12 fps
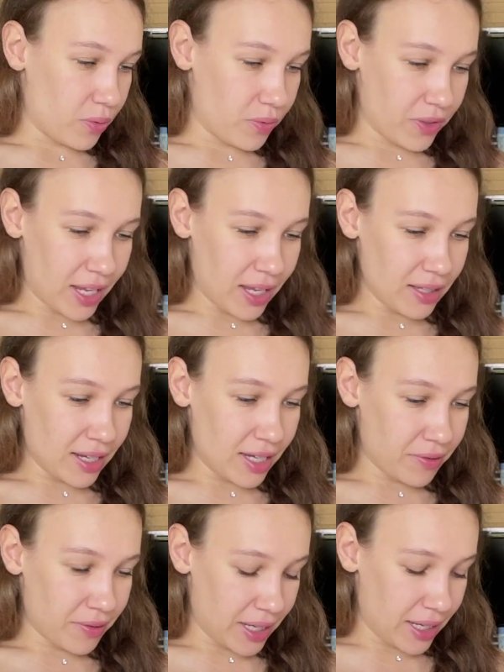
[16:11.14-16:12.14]
Then I
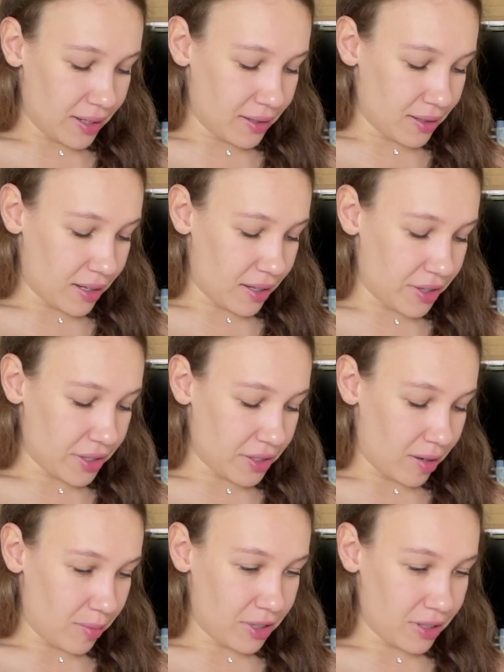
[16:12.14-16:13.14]
created another
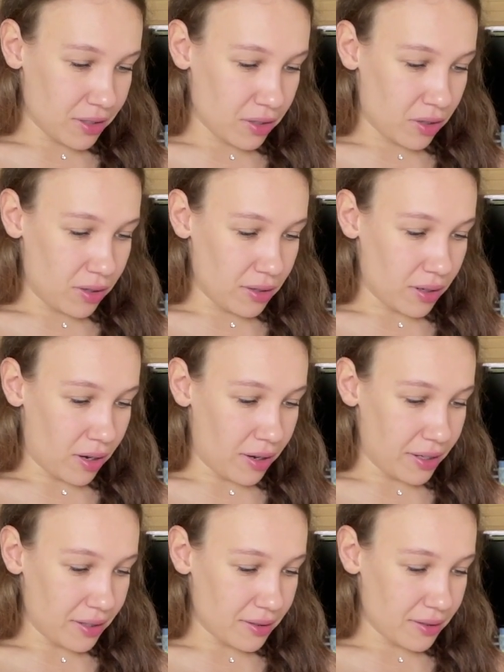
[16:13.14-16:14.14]
tab that is called
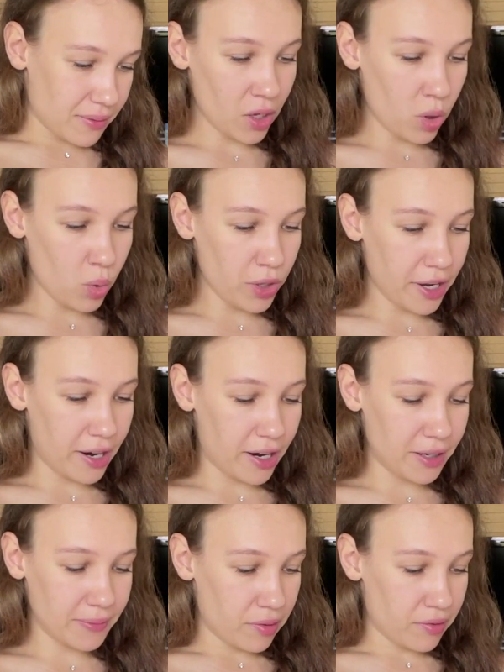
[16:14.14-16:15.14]
audience. Who they
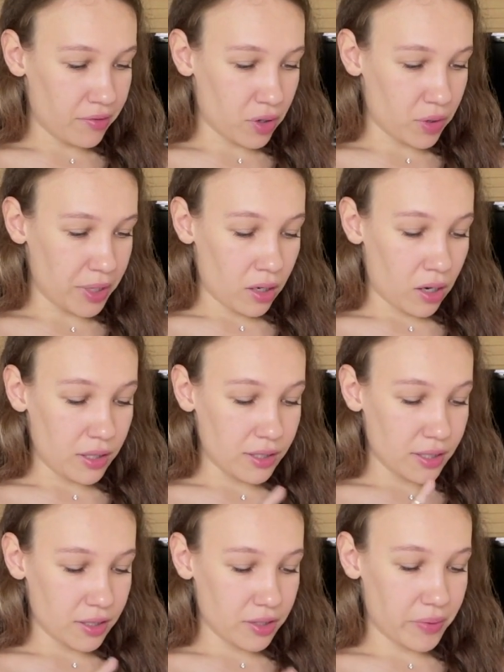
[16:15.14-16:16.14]
are for me:
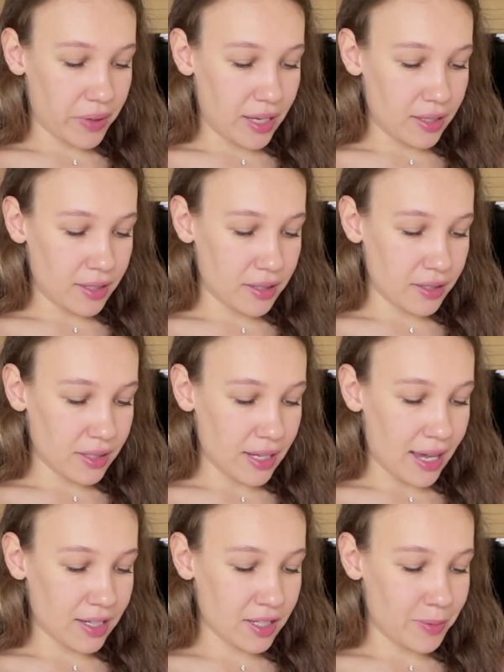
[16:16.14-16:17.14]
content creators,
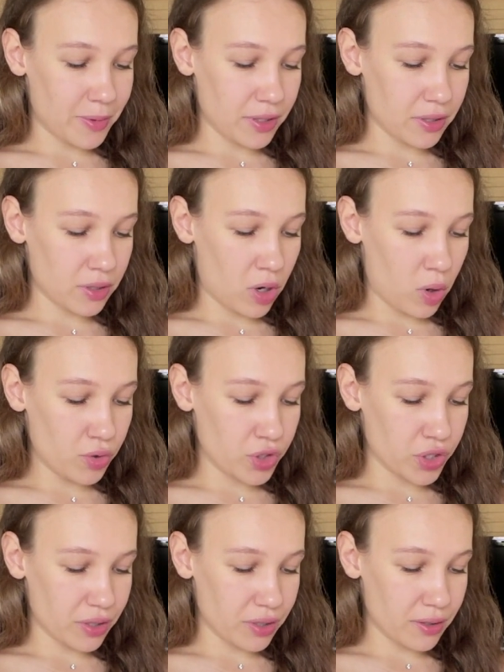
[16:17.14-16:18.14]
experts,
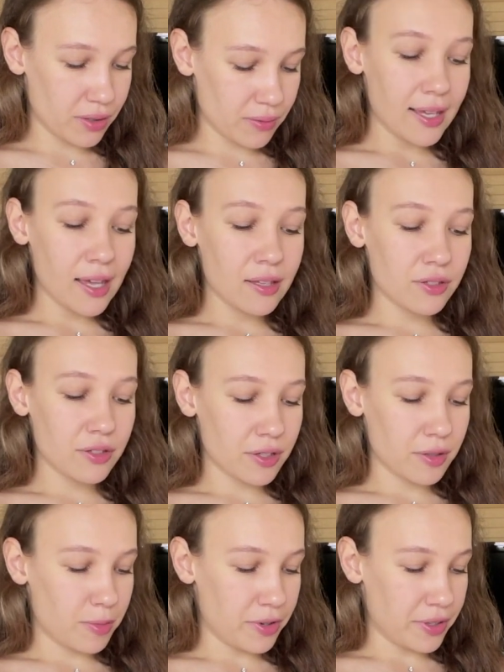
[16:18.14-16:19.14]
coaches,
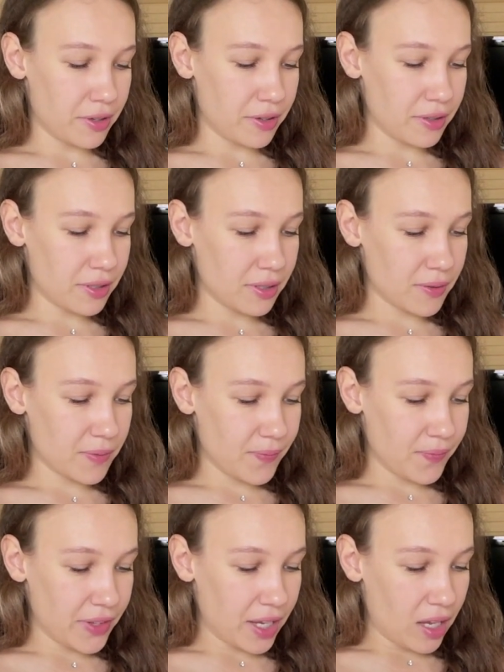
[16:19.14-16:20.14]
entrepreneurs,
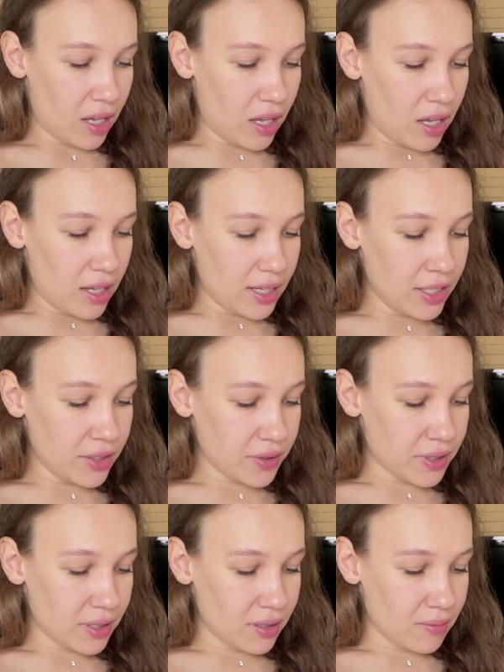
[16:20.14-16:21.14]

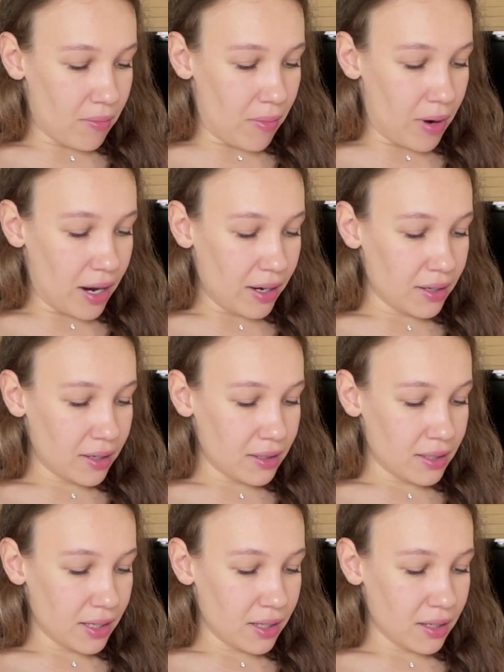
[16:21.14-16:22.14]
interested in
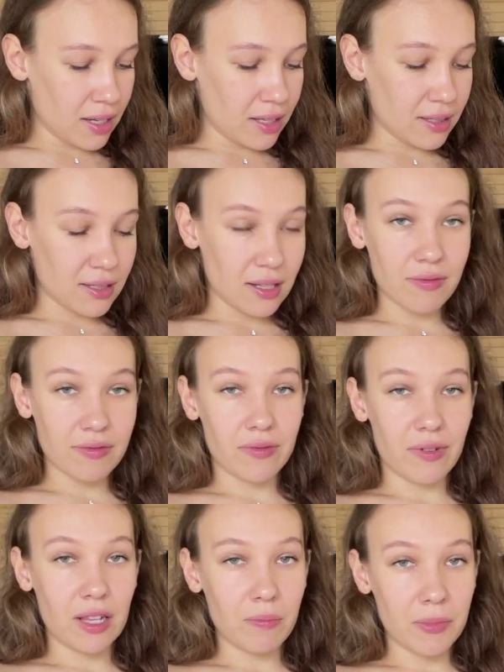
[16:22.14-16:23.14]
marketing and
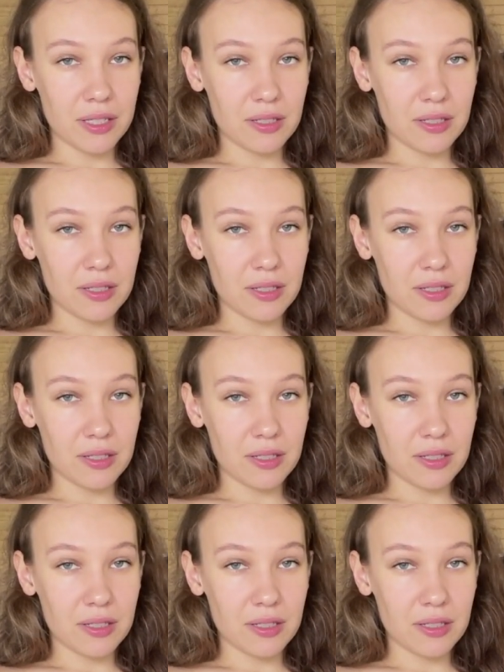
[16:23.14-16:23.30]
self-development